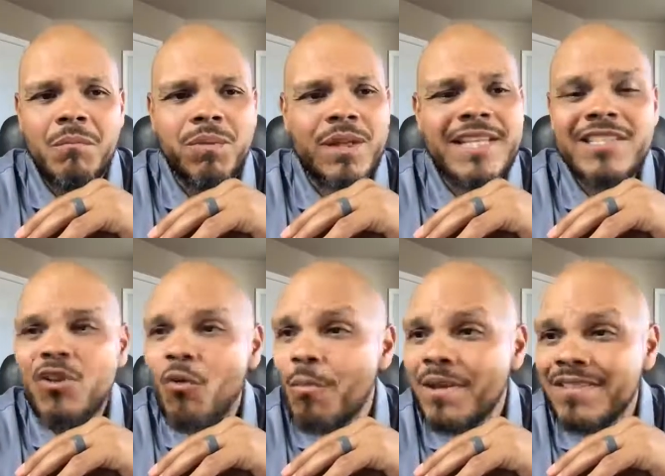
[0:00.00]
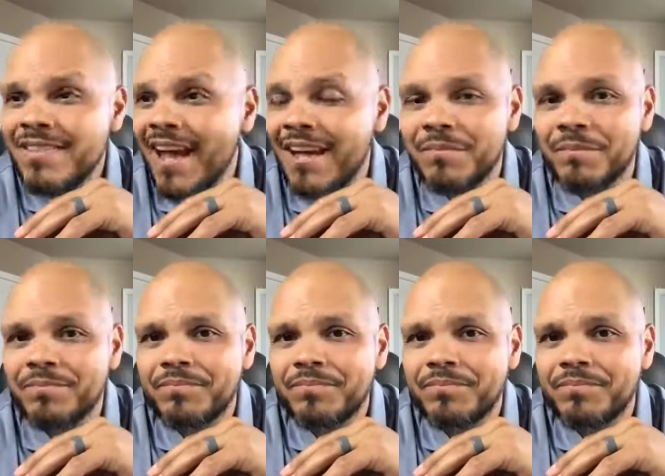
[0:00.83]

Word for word: Please don't miss that.